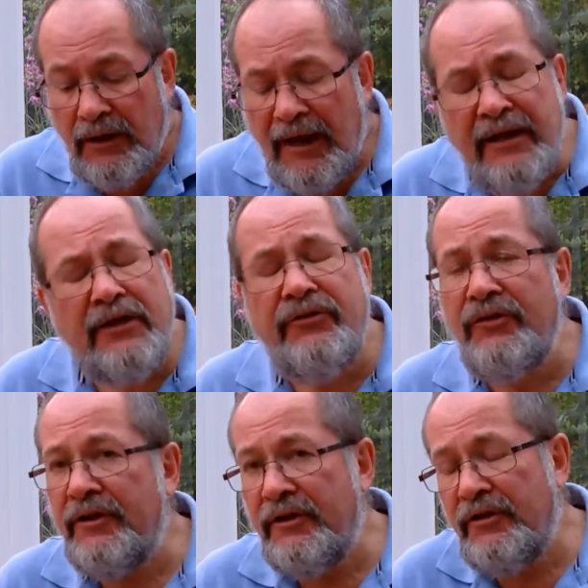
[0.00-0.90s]

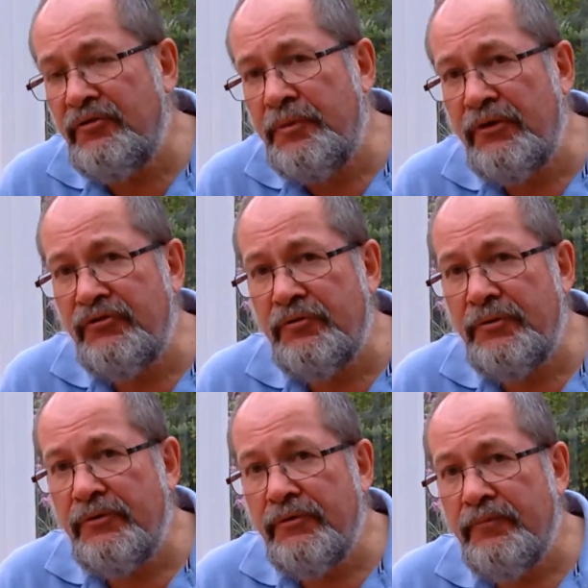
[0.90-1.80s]
Anything is
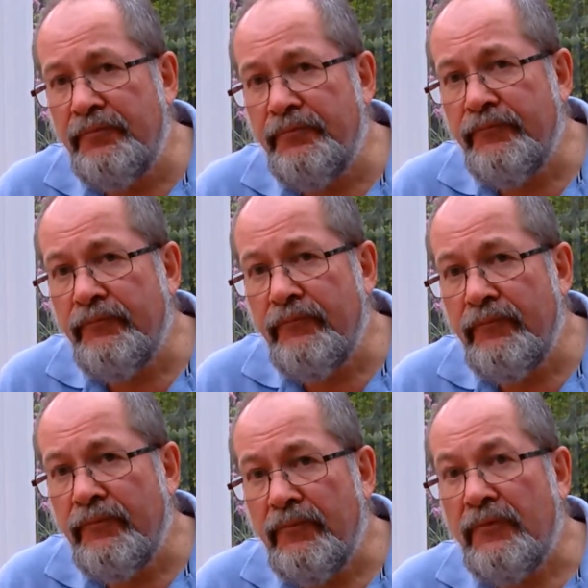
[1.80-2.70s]
possible
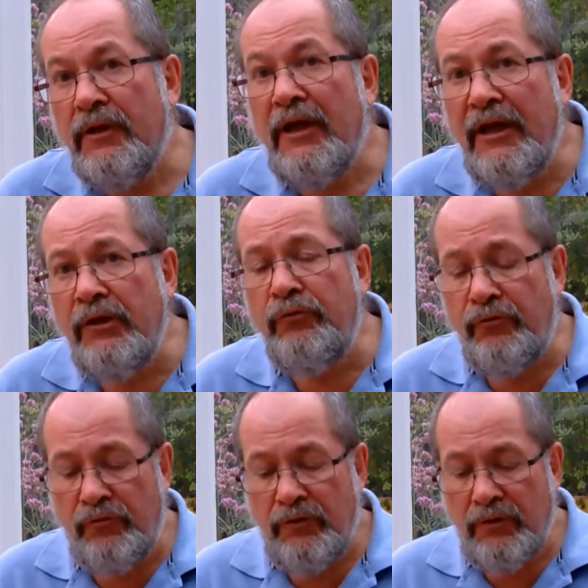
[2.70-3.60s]

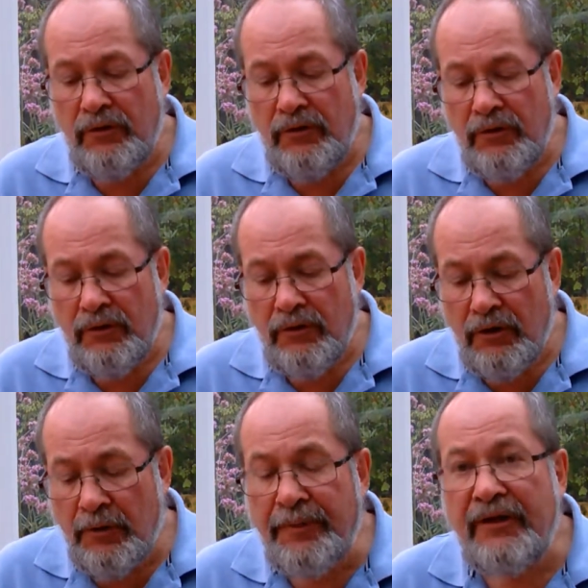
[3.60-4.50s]
if
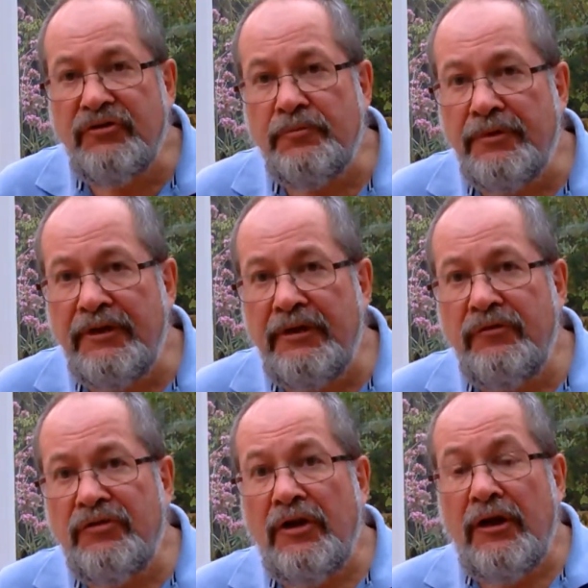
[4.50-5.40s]
a person
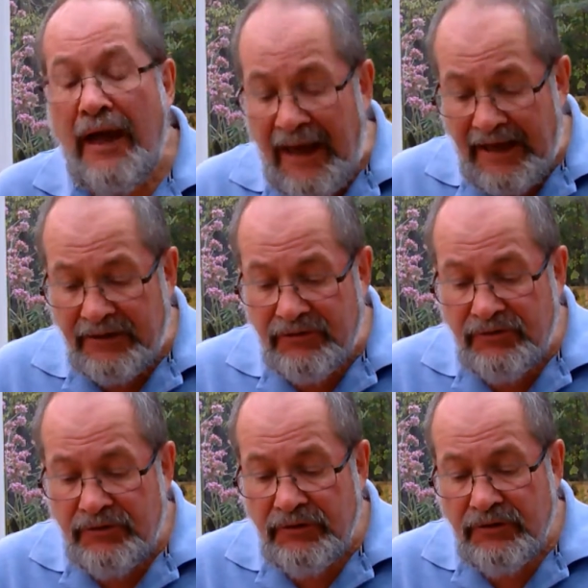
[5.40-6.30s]
believes, and